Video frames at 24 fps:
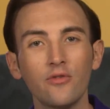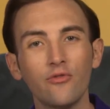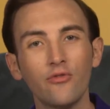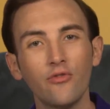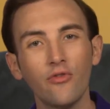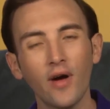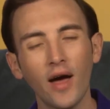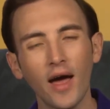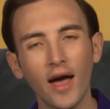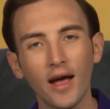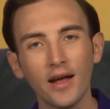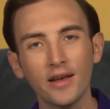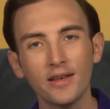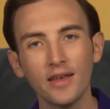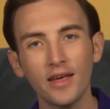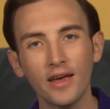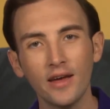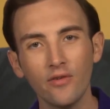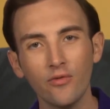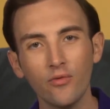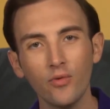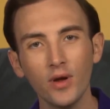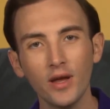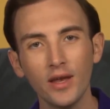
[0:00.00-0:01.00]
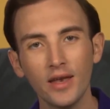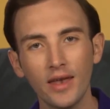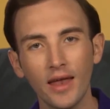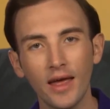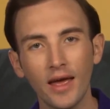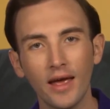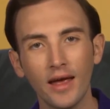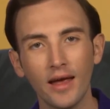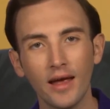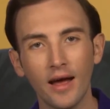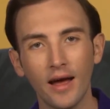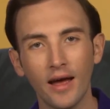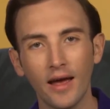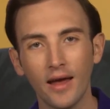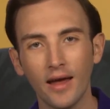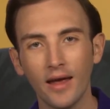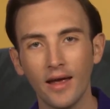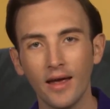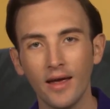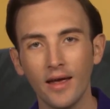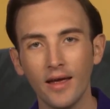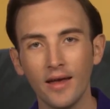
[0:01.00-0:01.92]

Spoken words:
fact, every day I